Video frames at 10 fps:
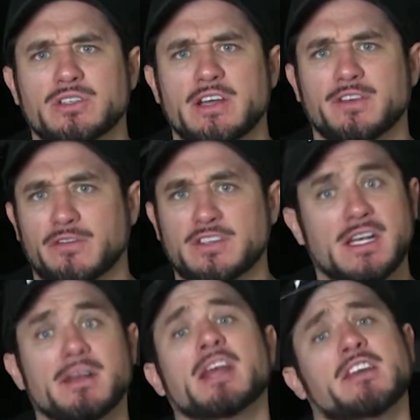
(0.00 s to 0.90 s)
if you've
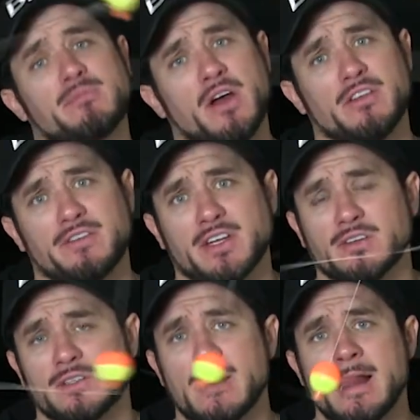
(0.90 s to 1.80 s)
seen any of my other
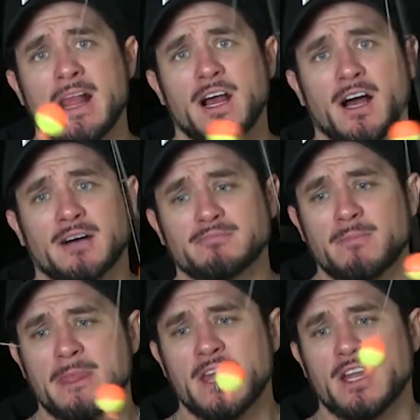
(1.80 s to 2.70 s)
videos.
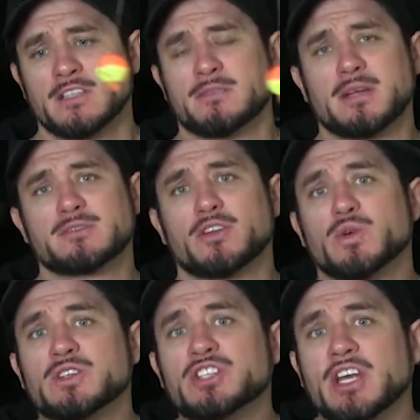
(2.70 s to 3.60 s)
Um, sometimes I'll
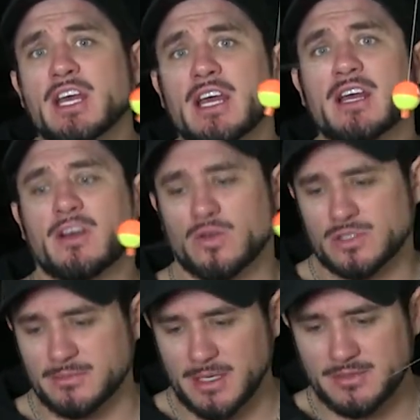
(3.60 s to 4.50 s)
do a jig.
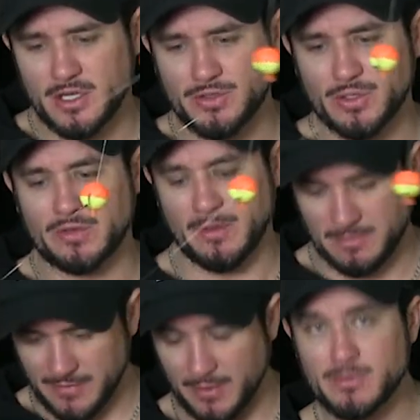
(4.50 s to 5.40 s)
Sometimes I'll do, if
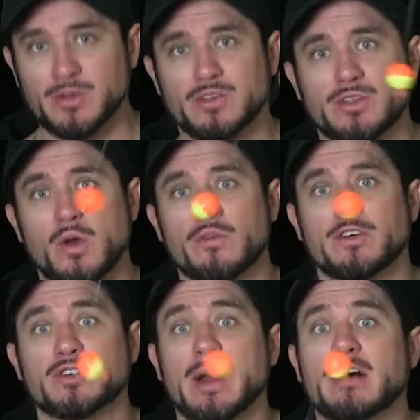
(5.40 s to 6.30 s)
I'm, if I'm going
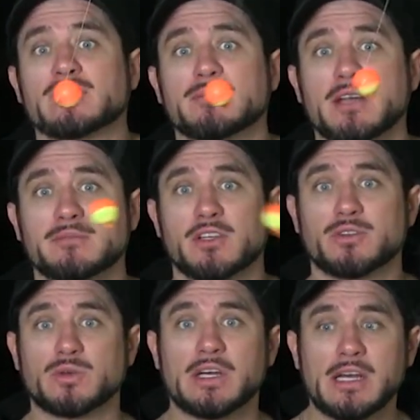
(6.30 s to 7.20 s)
for trout, sometimes I'll
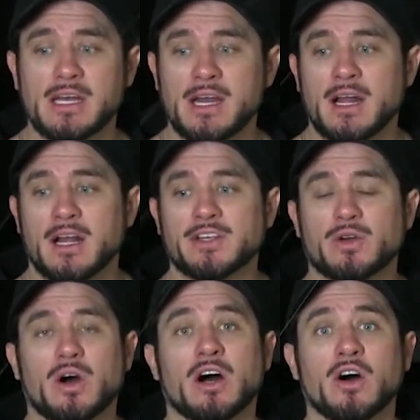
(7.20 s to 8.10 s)
do you
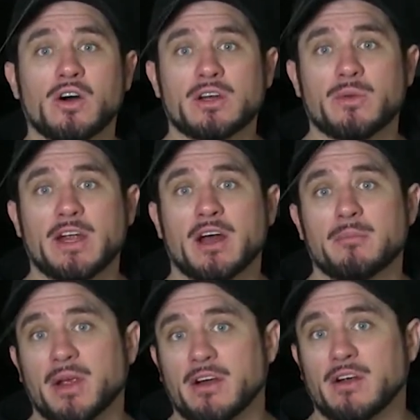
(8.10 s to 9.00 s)
know, a hook, a, a,
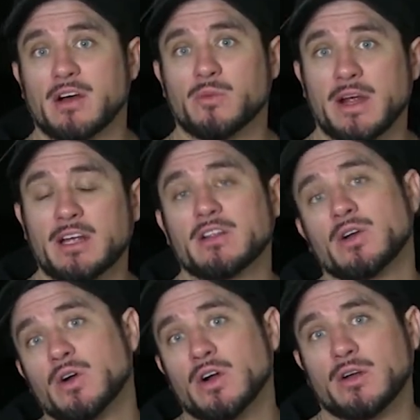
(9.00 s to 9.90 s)
bear, a
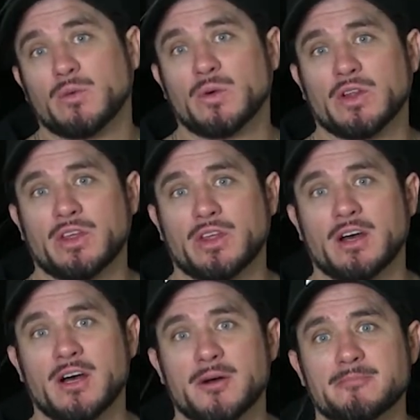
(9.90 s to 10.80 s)
regular hook with
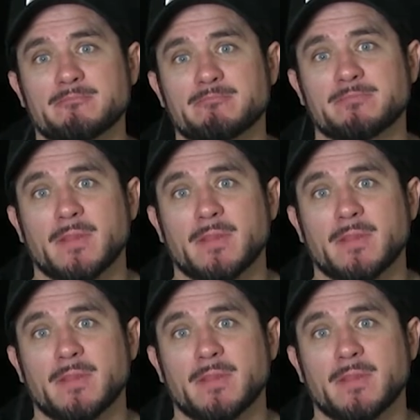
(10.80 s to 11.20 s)
um,